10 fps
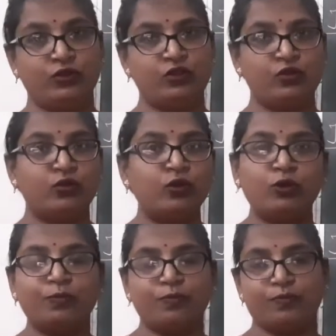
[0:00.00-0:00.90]

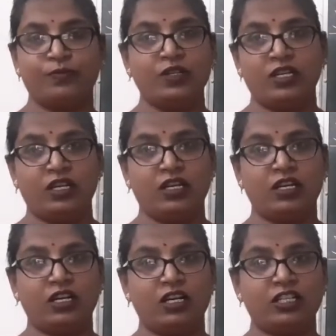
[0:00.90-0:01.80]
whom
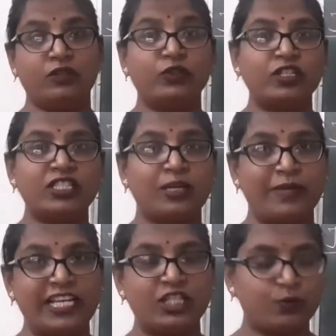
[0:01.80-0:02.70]
the words are
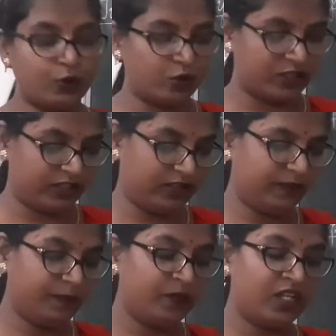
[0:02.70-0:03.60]
being
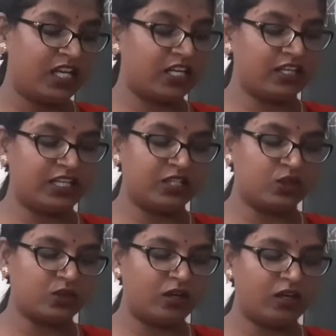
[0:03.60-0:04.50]
spoken
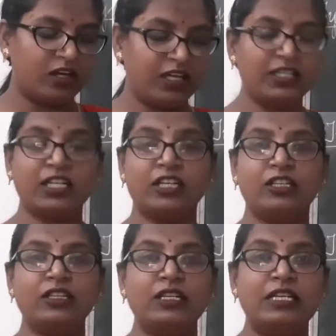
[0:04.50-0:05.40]
is called
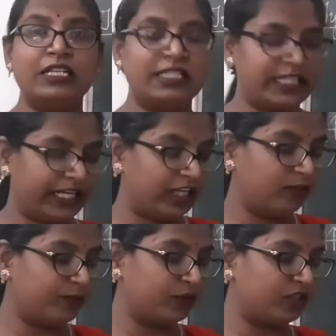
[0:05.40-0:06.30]
a
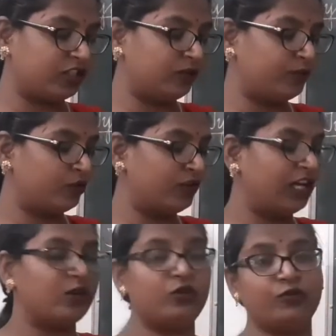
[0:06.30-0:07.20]
second person
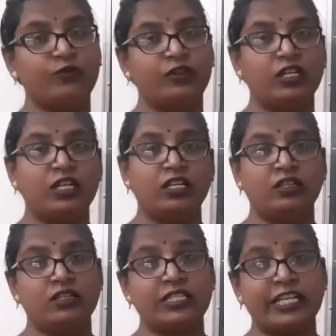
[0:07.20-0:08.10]
pronoun.
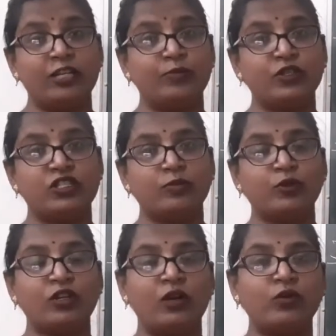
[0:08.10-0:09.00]
The second person
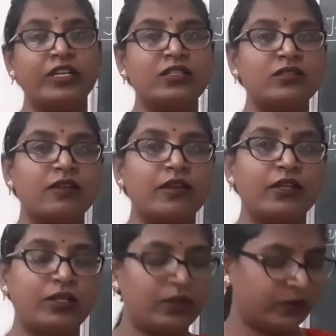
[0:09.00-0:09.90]
pronoun is
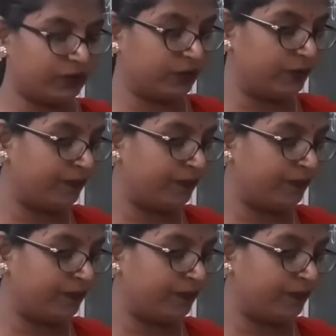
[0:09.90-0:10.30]
you.